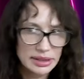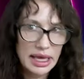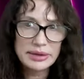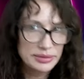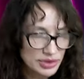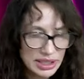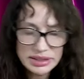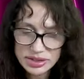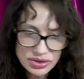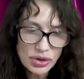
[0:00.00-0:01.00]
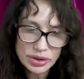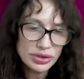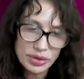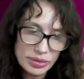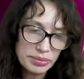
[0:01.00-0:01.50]
that chances are
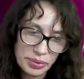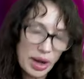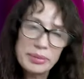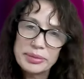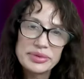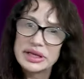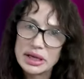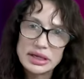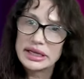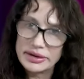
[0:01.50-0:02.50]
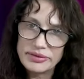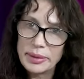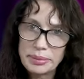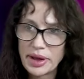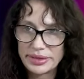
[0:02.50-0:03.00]
you're probably going to give
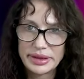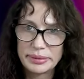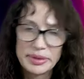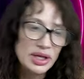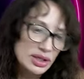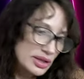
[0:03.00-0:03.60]
up on them.